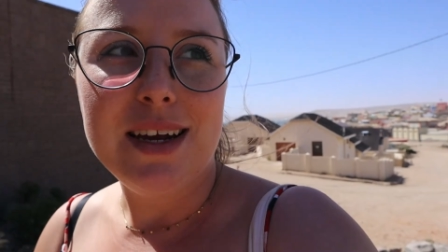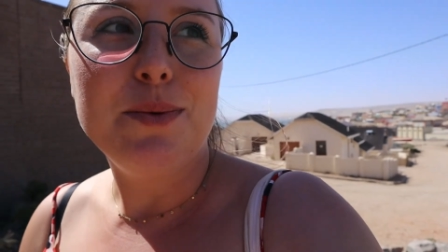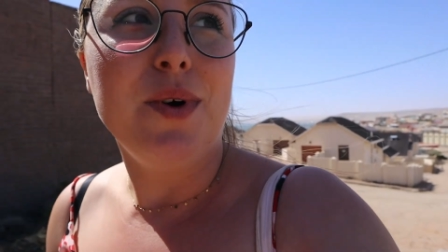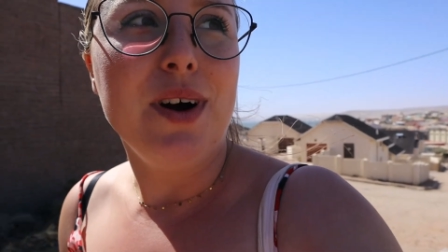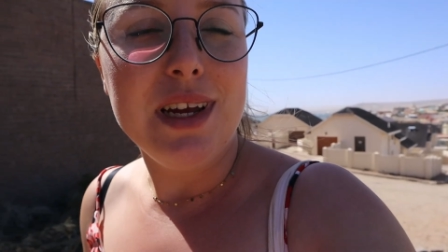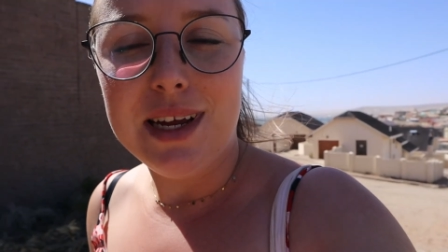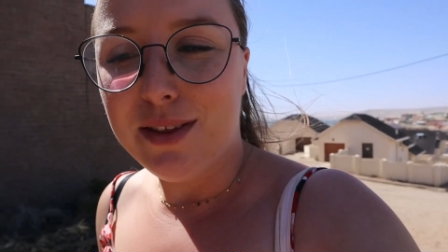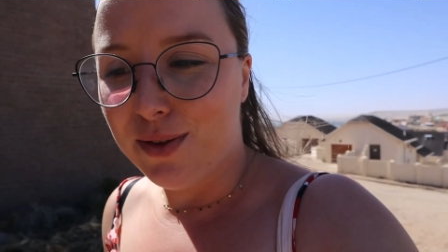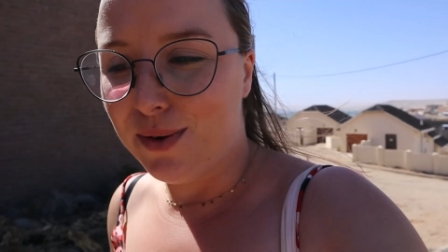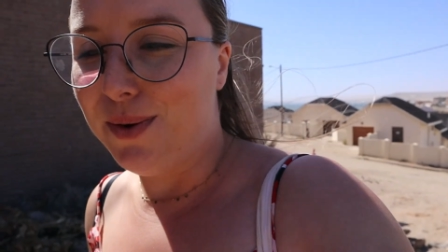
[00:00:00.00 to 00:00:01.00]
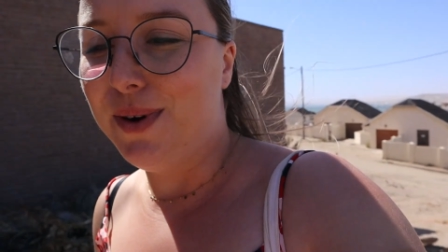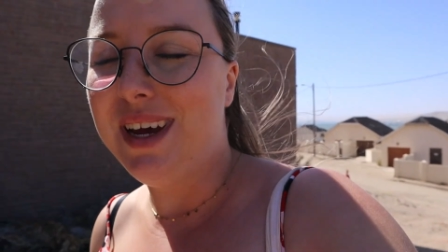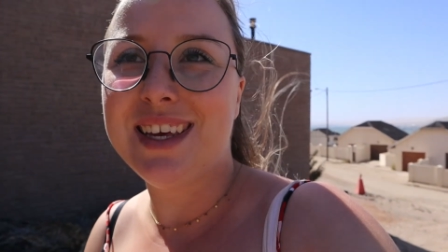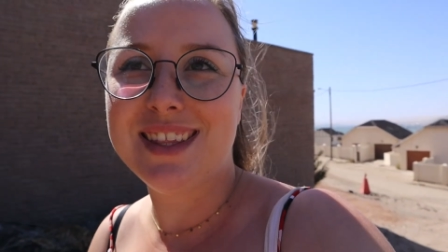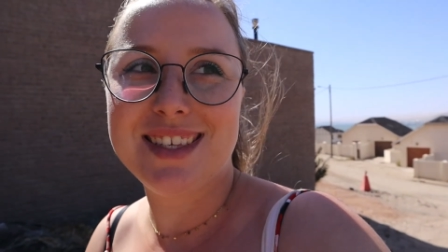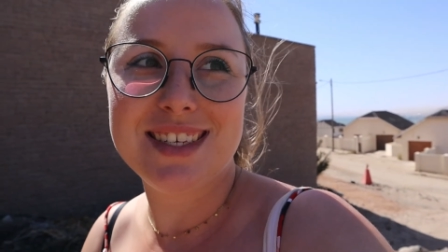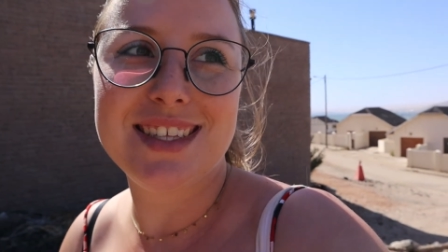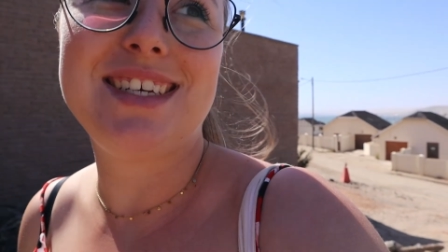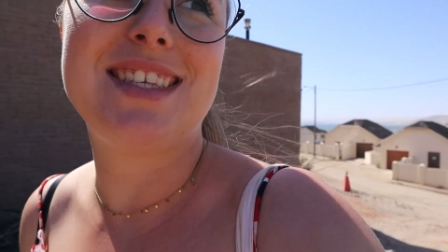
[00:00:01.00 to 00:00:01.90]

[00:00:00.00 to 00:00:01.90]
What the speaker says: am walking through the city